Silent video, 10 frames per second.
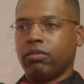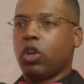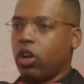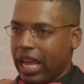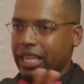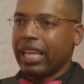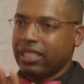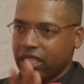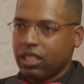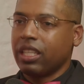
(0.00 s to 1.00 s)
Like, no, no, like,
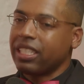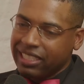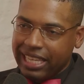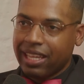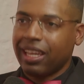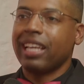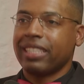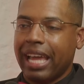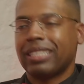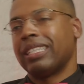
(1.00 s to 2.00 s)
let's just, it's sick, it's
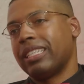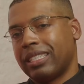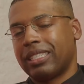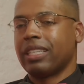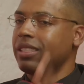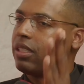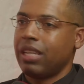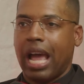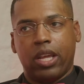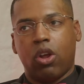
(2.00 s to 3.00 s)
nasty, it's disgusting, right.
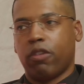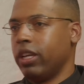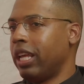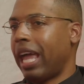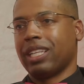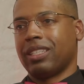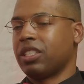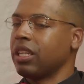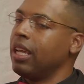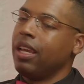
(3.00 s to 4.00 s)
knock it off. Like, it's,
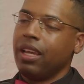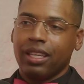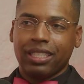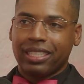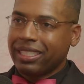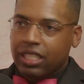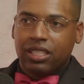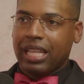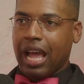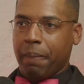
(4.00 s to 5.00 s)
it's, it's, it's
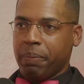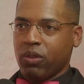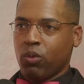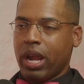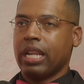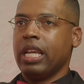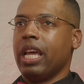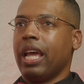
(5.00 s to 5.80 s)
just stop, right?